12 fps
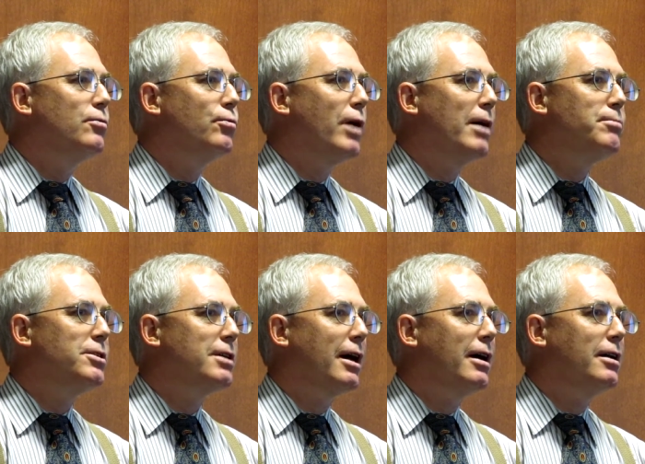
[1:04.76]

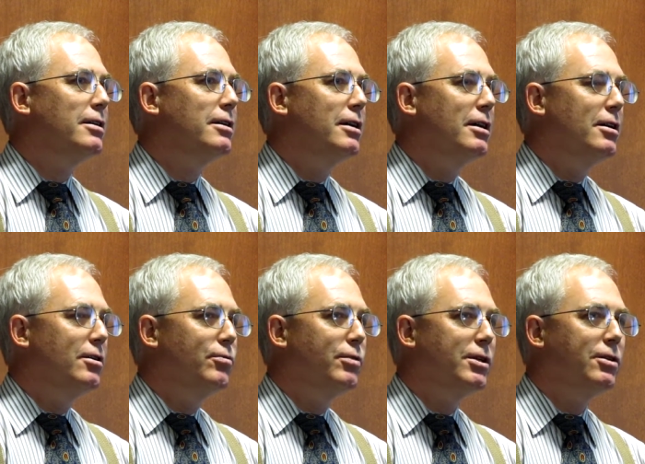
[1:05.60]
website
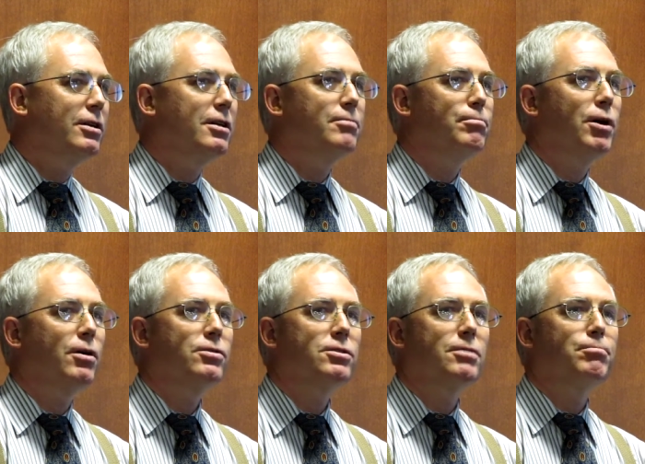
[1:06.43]
where you can
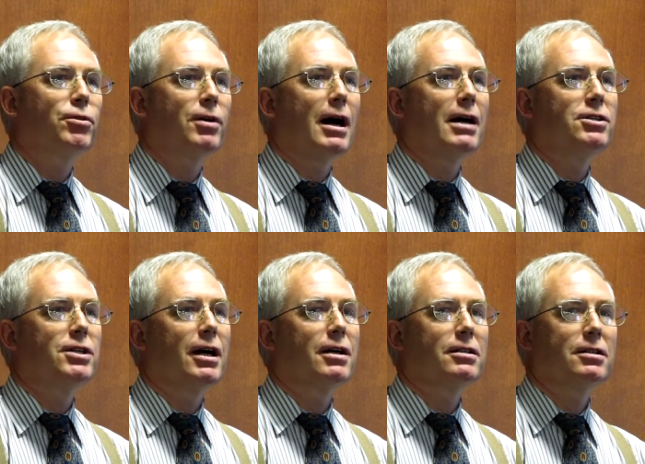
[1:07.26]
post a
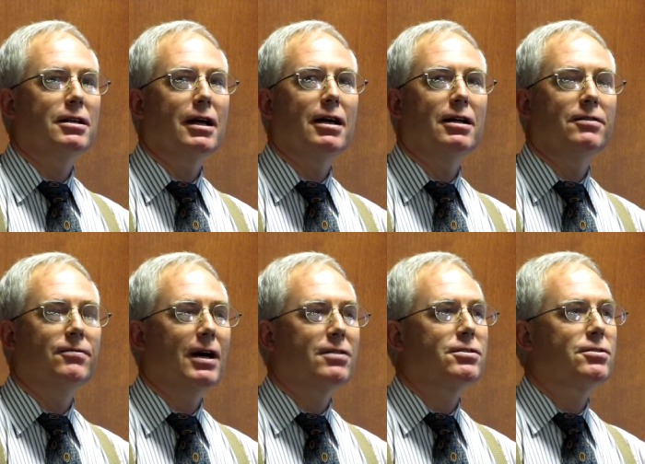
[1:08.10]
project and
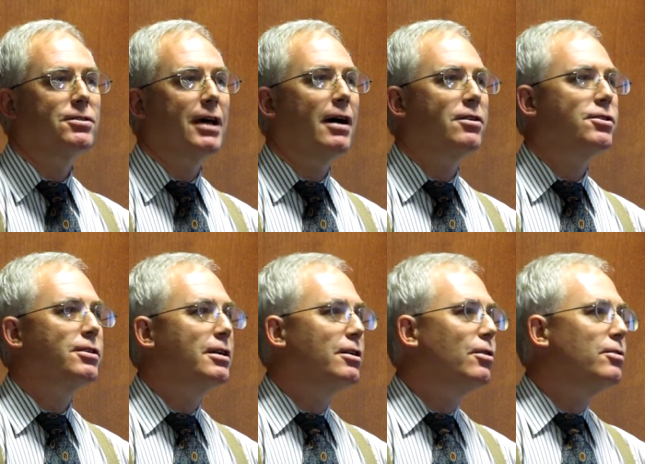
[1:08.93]
investors
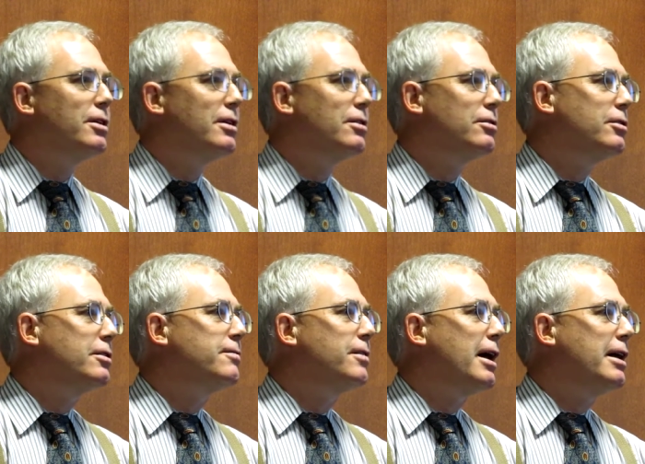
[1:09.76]
actually go there to look
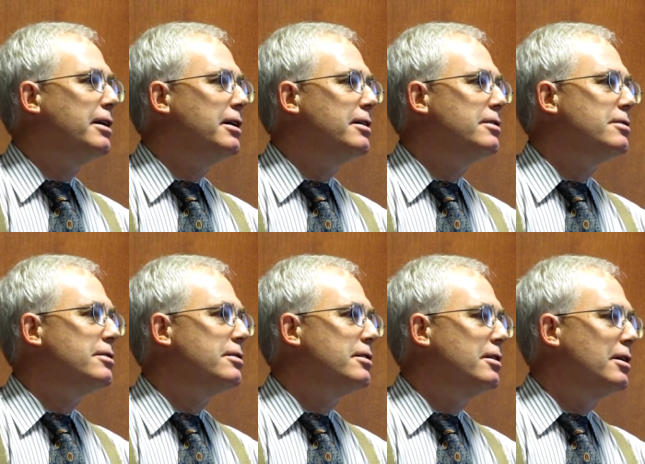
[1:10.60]
for ideas.
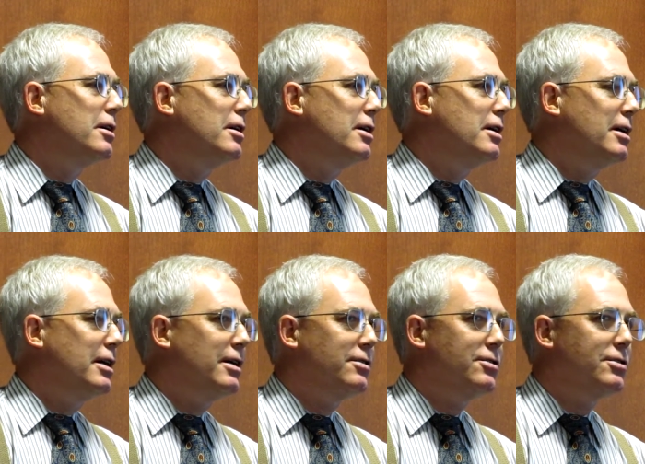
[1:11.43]

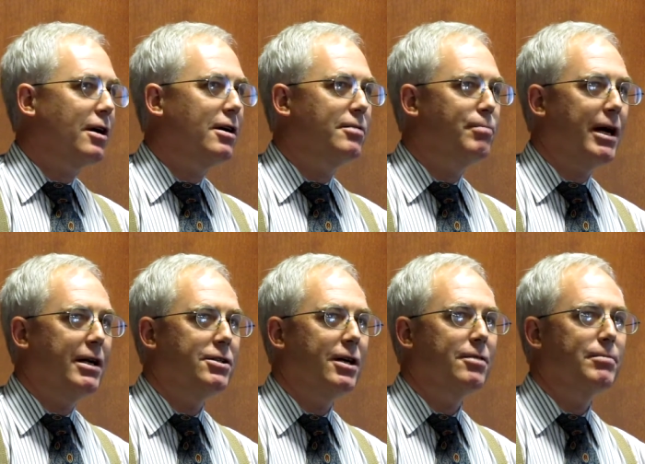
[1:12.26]
It started by a
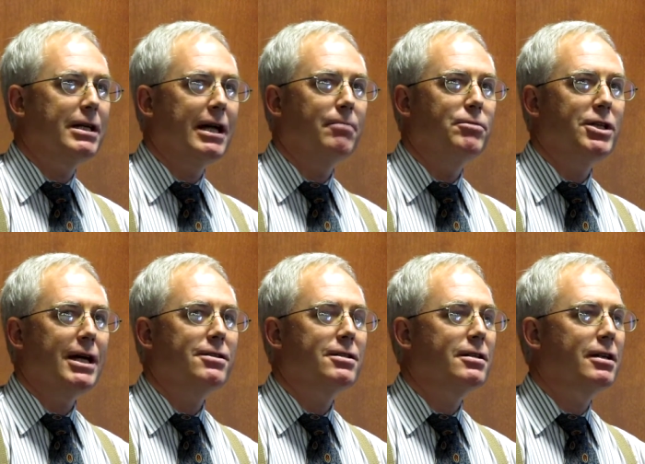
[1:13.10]
gentleman named
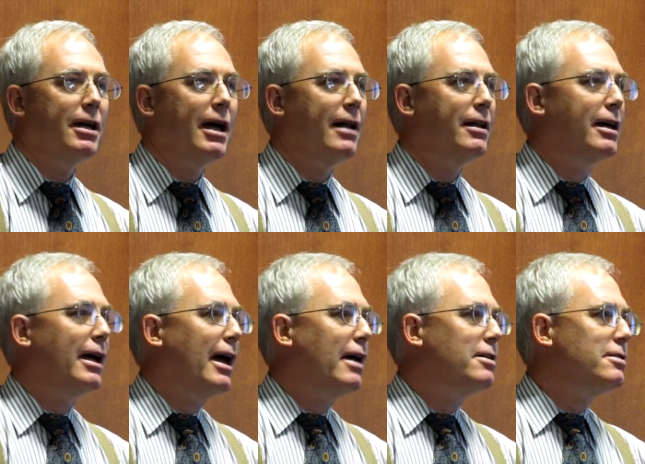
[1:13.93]
Jason
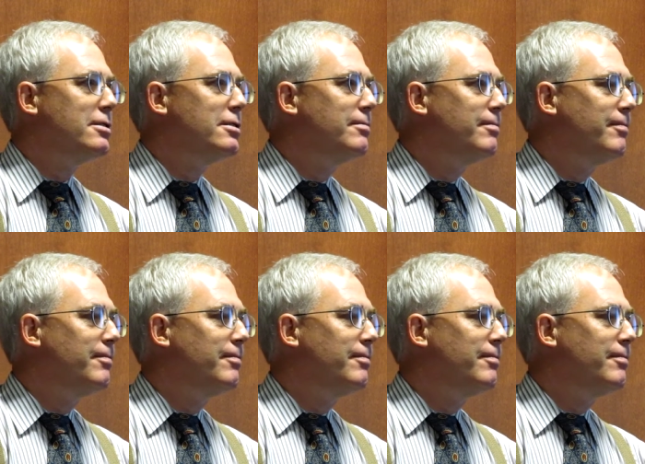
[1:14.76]
Calacanis,